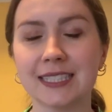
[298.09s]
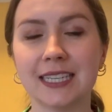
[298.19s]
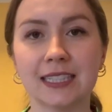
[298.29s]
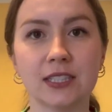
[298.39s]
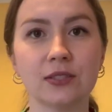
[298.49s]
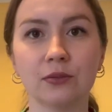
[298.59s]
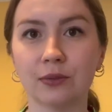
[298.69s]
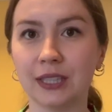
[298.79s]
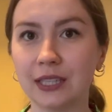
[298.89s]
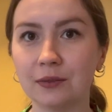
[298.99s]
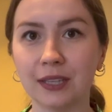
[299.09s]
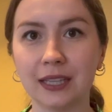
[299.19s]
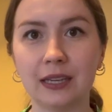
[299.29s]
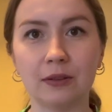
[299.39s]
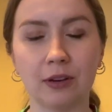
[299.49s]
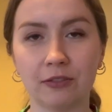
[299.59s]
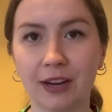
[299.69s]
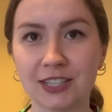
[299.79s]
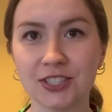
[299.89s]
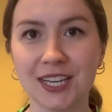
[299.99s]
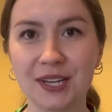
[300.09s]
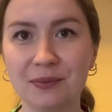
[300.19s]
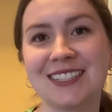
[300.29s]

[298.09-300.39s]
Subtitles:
It's really, really refreshing.